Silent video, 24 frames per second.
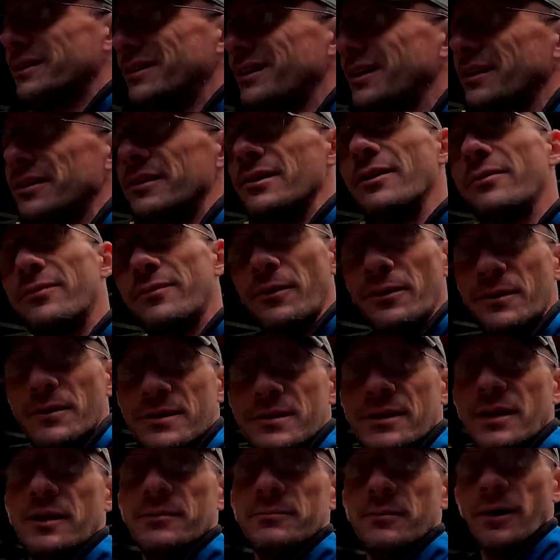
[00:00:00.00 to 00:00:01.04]
I did the
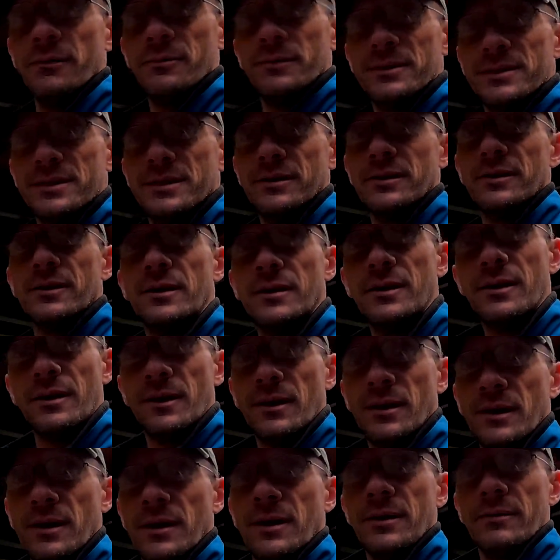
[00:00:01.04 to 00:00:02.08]
first time I was here,
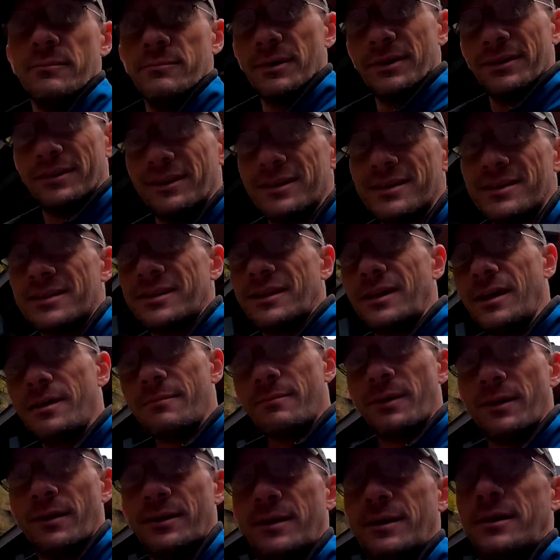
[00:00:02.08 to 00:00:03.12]
but this
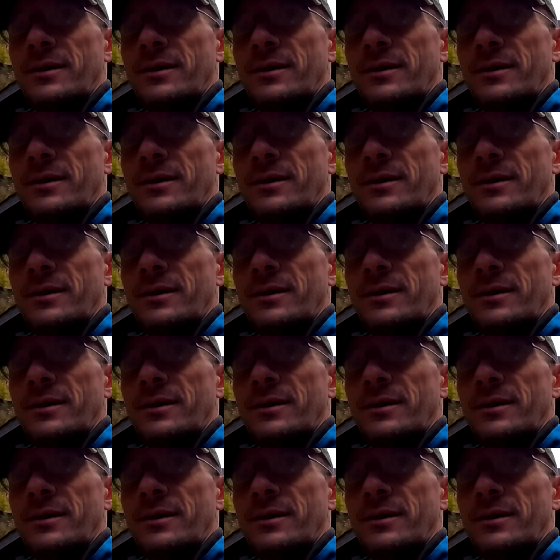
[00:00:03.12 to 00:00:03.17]
time